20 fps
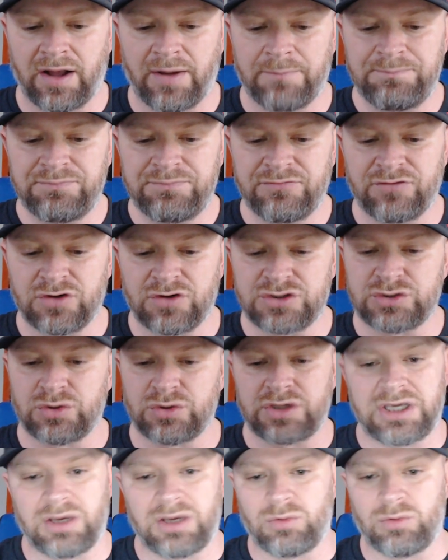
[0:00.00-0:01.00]
First
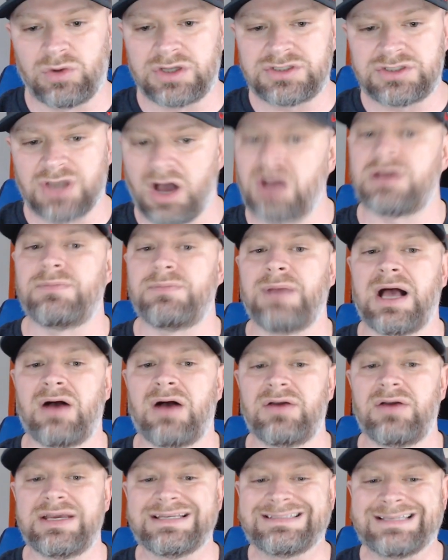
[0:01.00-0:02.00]
rookie I want to talk
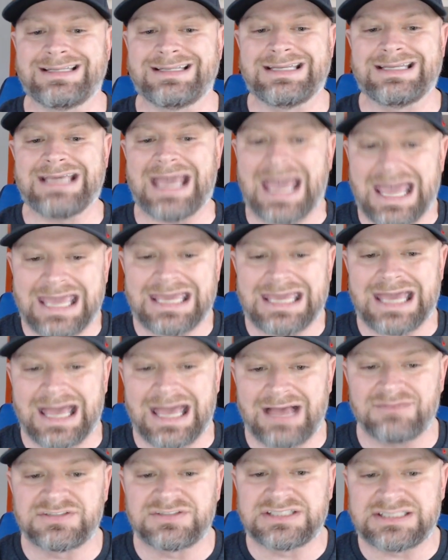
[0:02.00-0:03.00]
about is in the
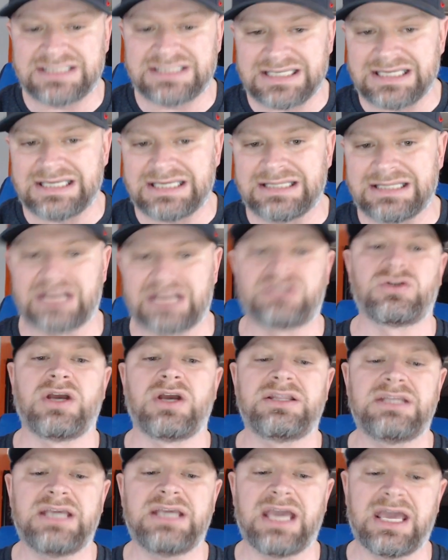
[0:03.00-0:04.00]
AFC. That's right,
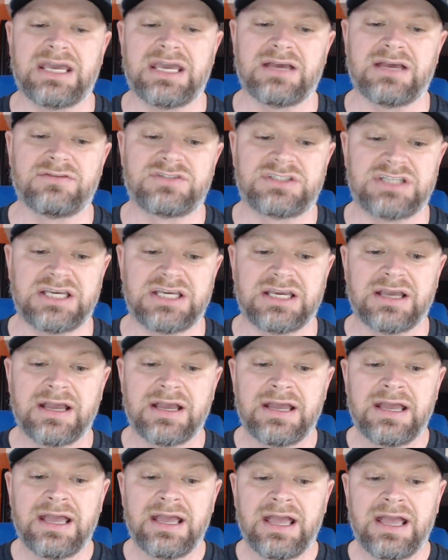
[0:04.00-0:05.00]
the AFC.
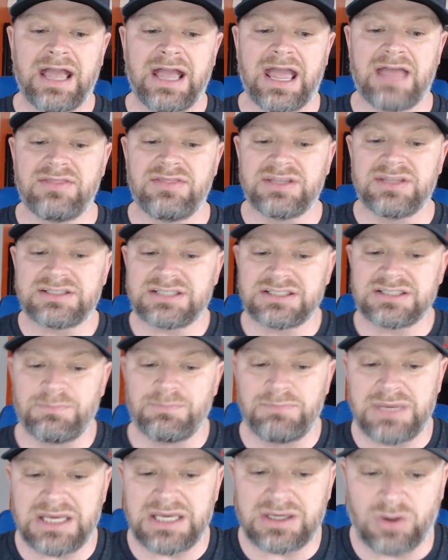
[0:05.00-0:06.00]
And this is
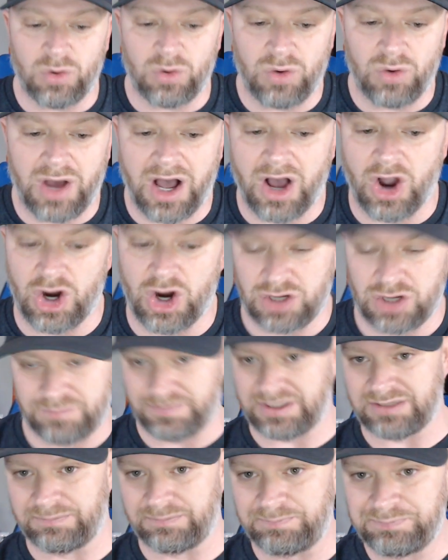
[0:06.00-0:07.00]
Miko
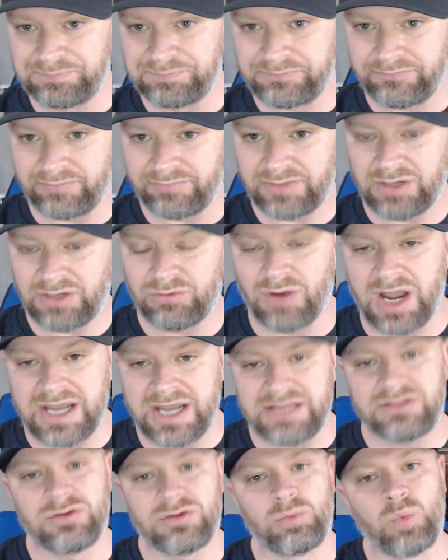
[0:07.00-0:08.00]
Hardman,
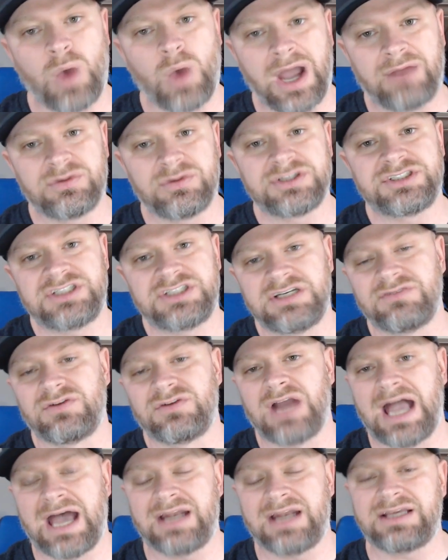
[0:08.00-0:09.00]
right? The wide receiver
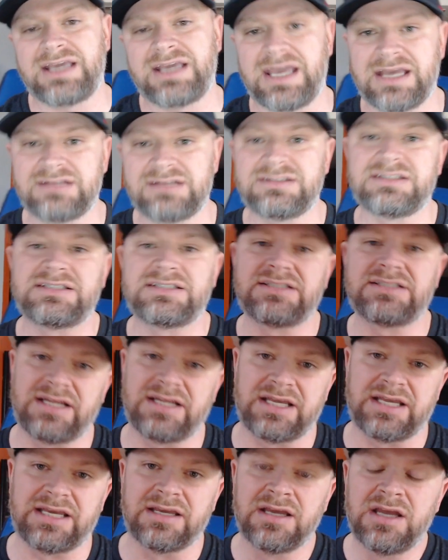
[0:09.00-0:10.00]
out of Kansas
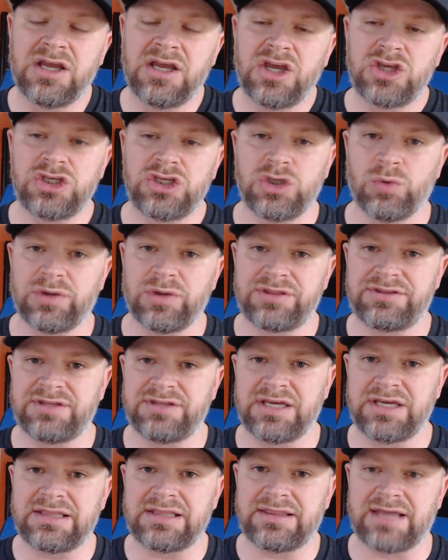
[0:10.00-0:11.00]
City. You would
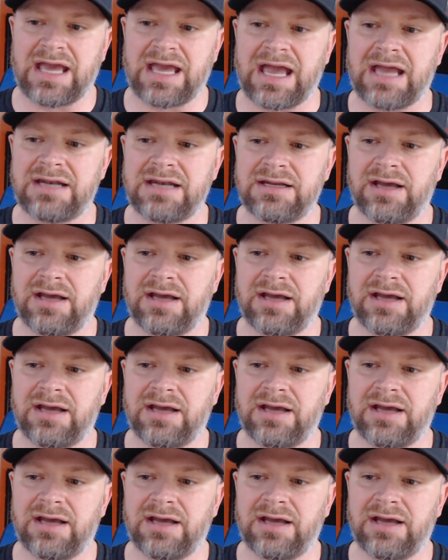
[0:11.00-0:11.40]
think that,